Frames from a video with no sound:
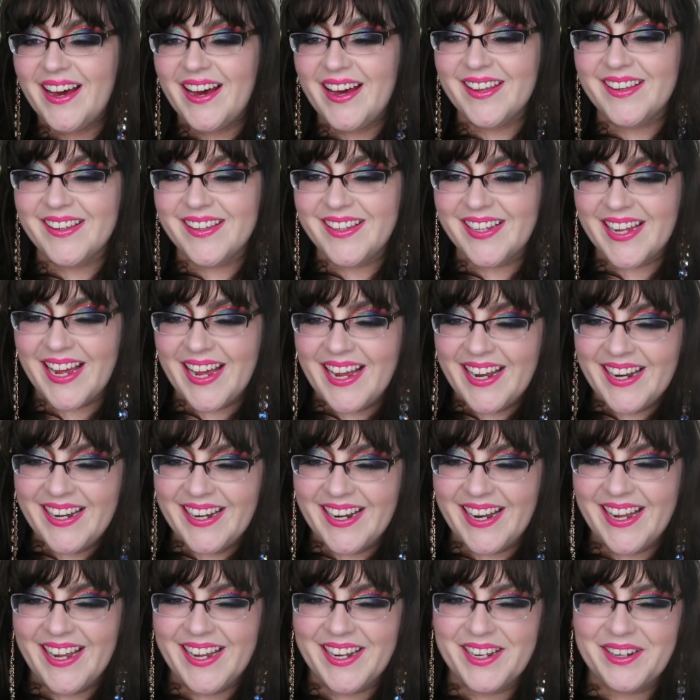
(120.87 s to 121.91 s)
And
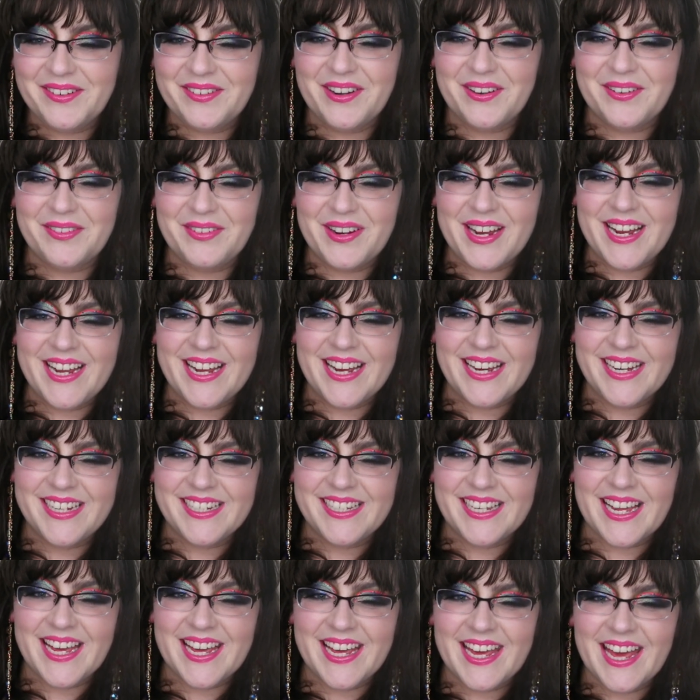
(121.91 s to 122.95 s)
then we
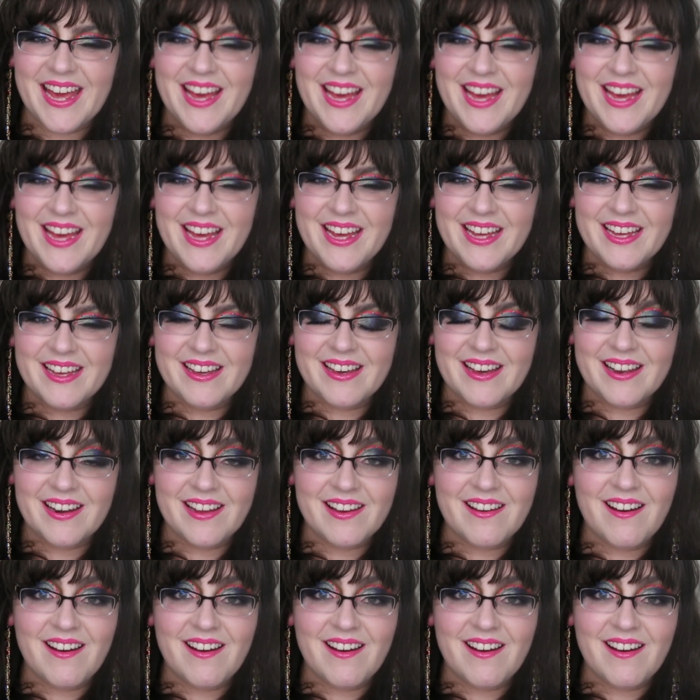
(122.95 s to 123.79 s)
had like kind of